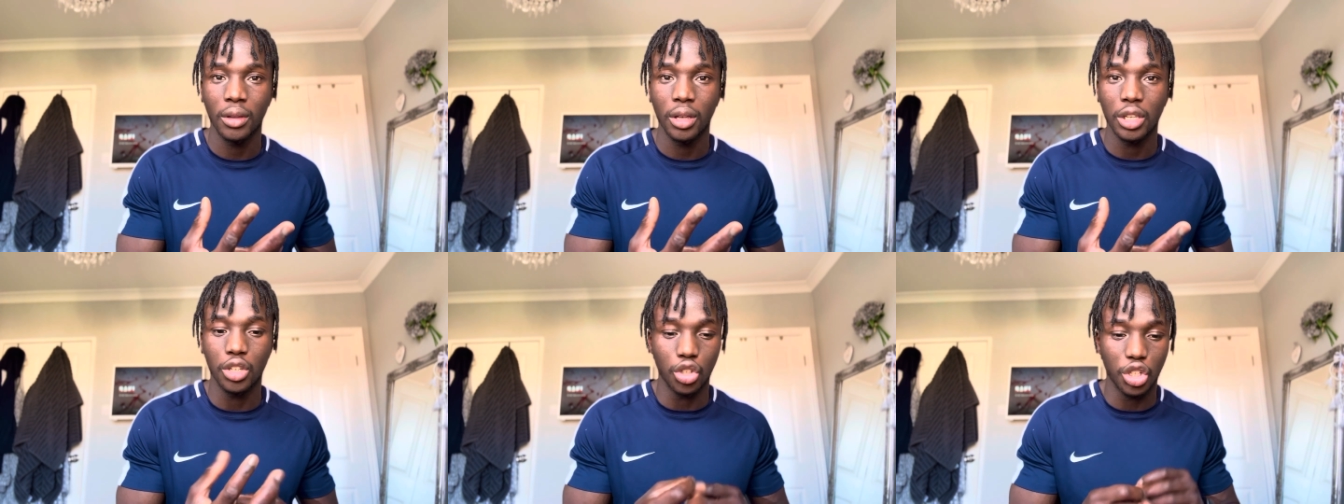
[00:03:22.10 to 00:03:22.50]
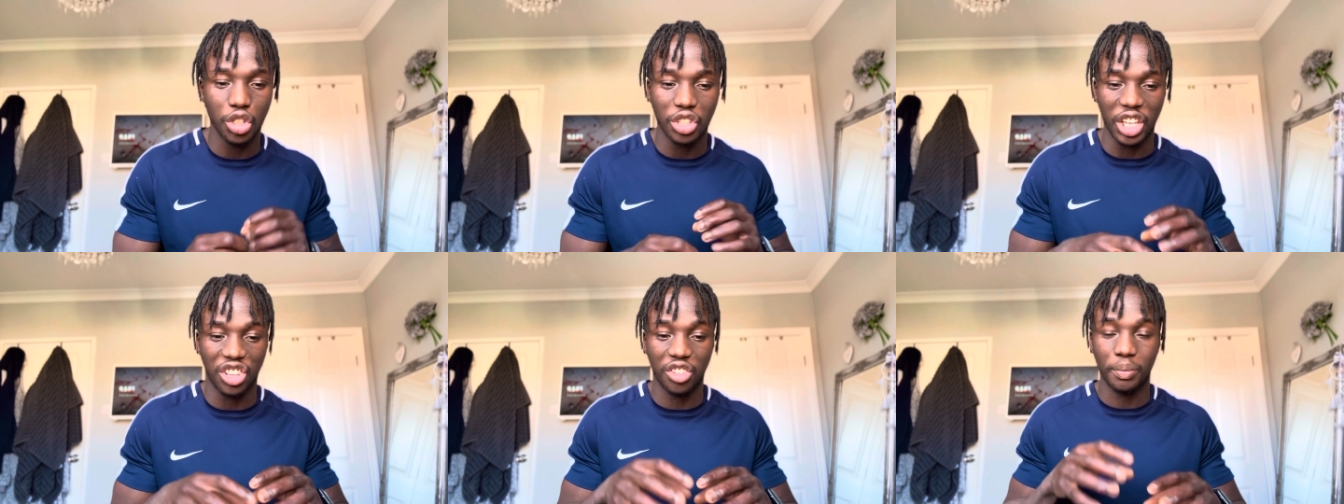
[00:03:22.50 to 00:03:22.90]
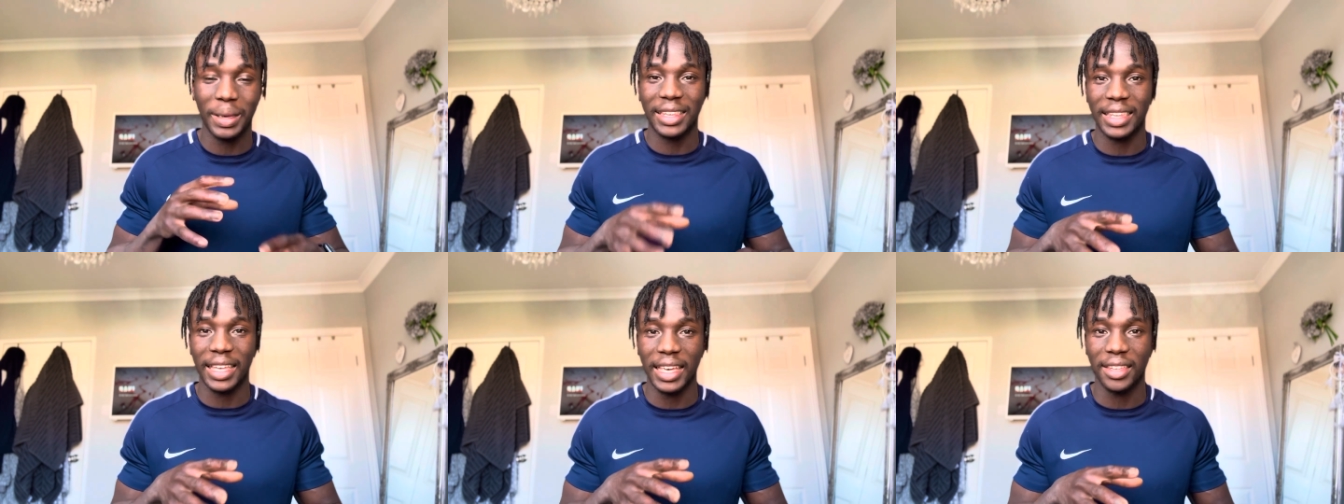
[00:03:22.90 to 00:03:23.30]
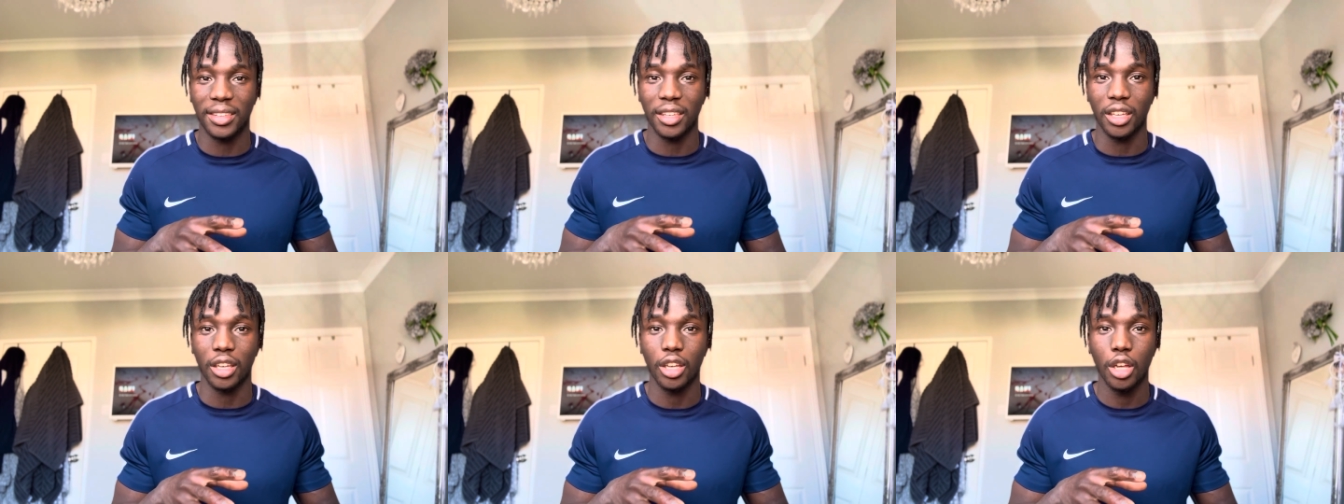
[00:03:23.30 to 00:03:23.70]
You're just a
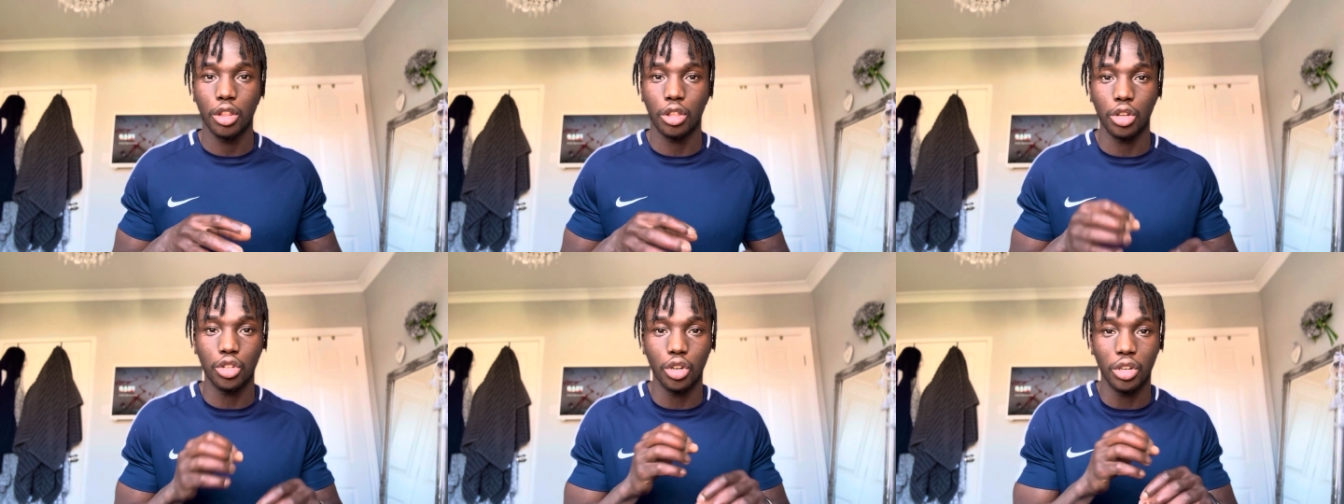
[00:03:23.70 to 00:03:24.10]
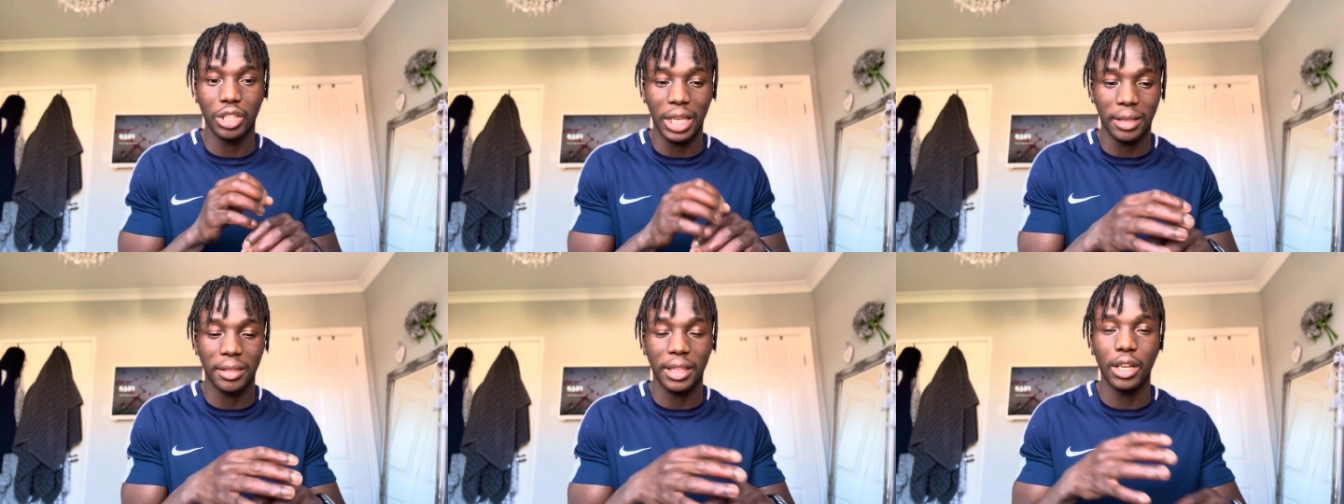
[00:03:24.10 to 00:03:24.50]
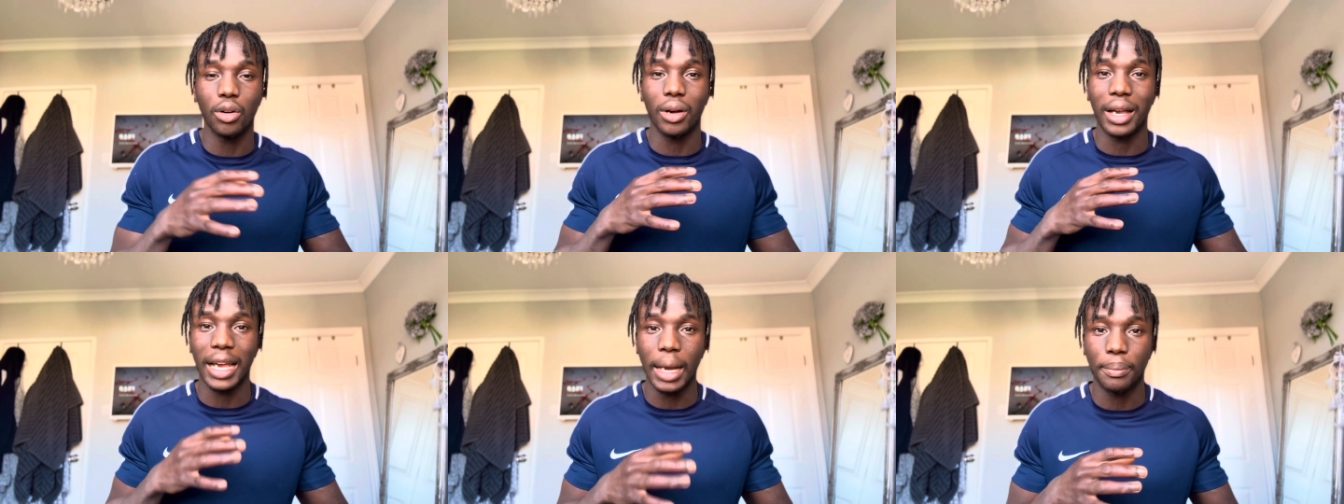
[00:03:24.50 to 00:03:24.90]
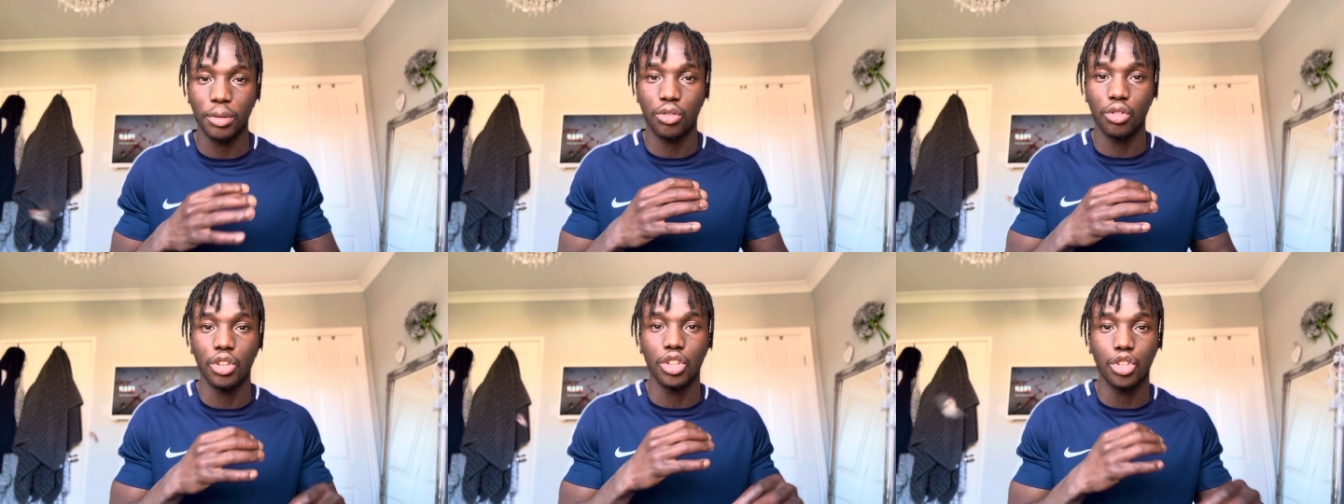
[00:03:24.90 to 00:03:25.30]
spectator. So there's a little gap
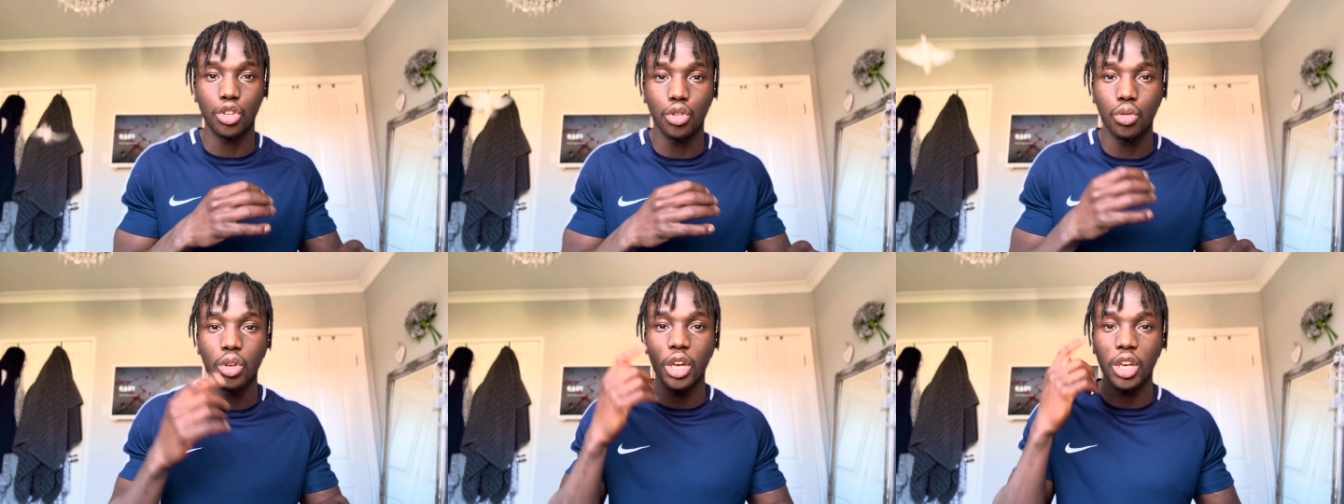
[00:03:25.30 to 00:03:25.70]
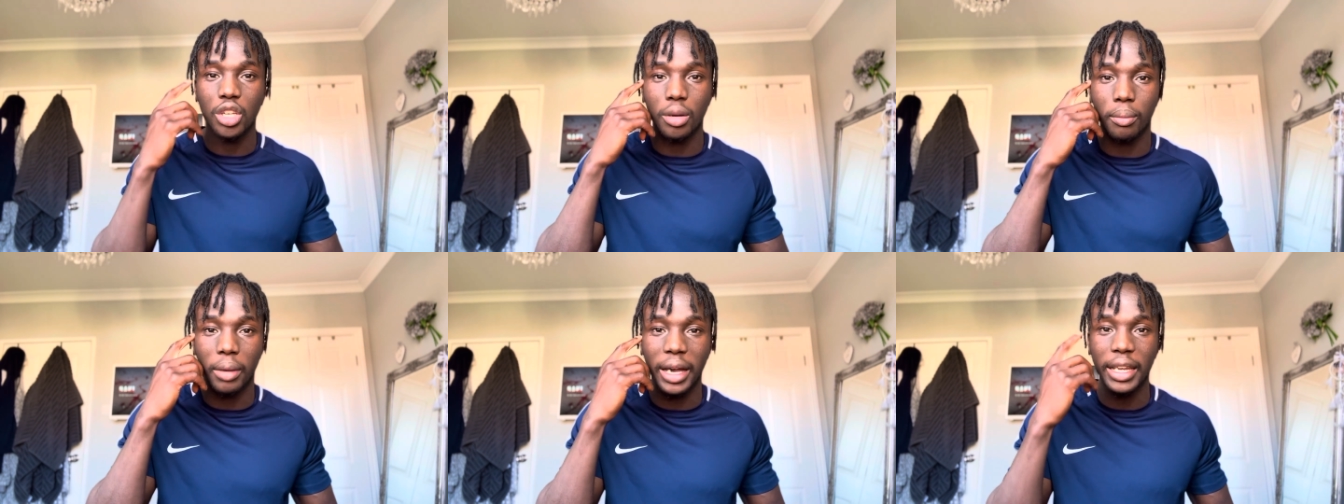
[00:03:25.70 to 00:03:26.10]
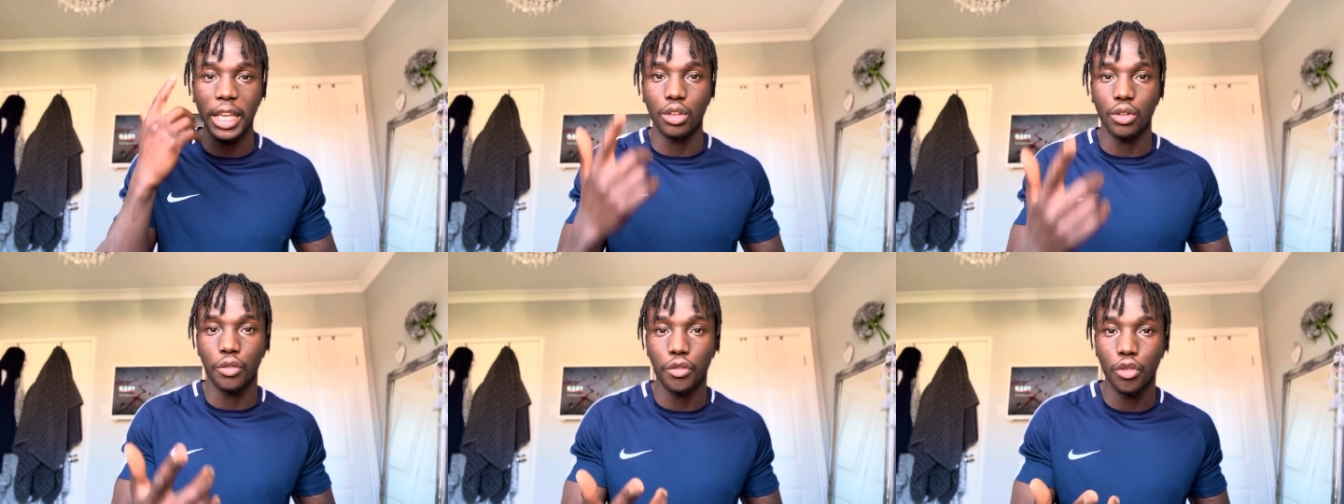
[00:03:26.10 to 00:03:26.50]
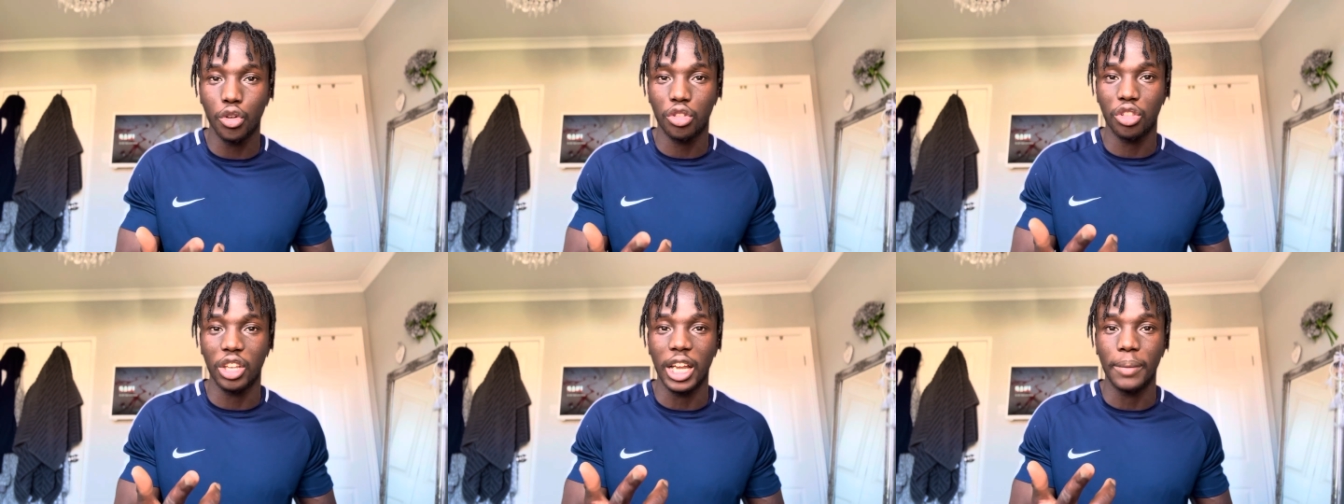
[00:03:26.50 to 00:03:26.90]
between you, your mind, and your
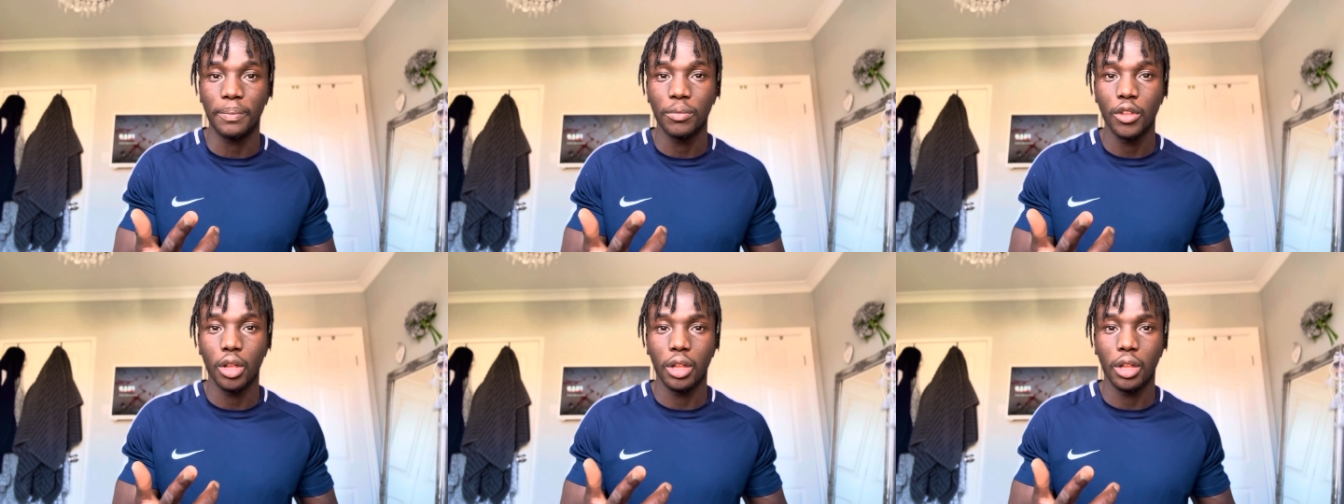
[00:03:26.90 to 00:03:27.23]
thoughts and that.